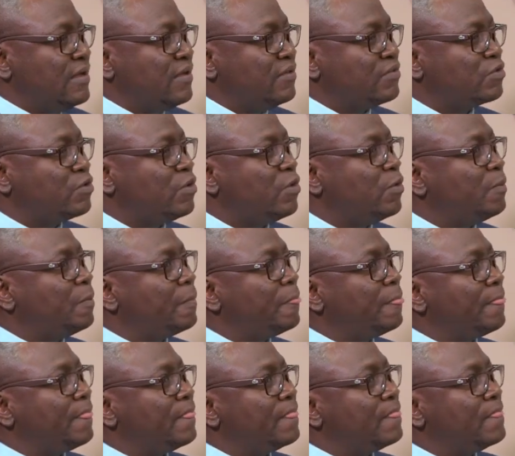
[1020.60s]
So
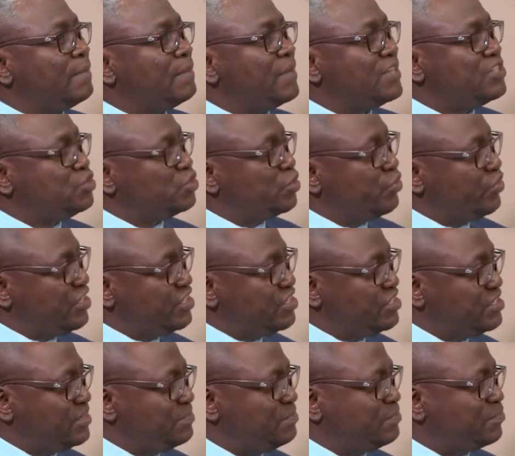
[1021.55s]
the
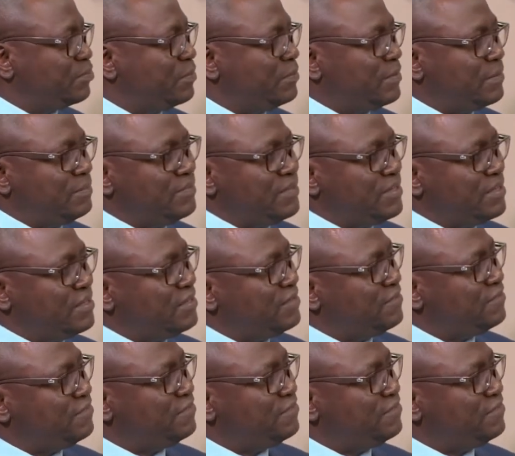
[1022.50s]
majority, probably